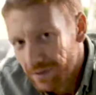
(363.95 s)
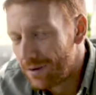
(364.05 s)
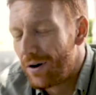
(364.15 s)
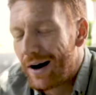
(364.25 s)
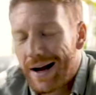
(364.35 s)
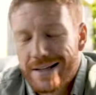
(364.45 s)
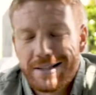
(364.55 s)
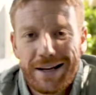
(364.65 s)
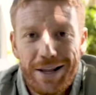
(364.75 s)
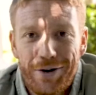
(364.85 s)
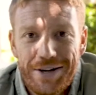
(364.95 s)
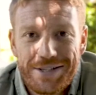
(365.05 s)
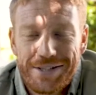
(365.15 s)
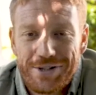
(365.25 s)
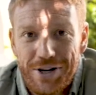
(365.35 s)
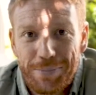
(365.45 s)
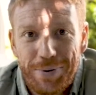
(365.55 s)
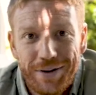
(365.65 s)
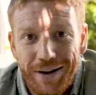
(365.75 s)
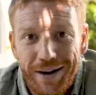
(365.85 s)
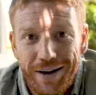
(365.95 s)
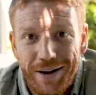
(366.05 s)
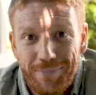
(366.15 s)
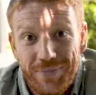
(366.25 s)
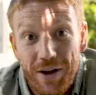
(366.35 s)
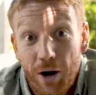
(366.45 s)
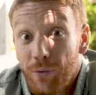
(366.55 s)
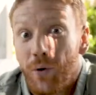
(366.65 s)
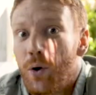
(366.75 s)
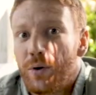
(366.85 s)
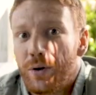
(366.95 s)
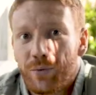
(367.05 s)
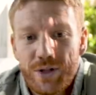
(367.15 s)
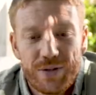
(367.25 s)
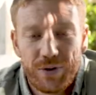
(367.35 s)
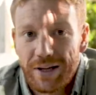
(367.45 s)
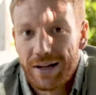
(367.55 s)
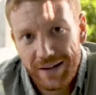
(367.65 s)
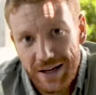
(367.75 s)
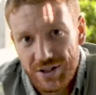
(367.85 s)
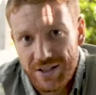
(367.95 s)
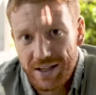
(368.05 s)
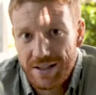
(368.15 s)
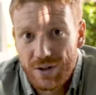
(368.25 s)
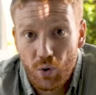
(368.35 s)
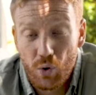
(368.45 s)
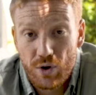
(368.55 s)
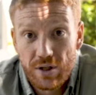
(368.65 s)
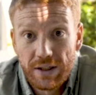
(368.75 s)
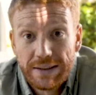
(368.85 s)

relax and let the rest of the trip um, unfold in front of you and let nature take its course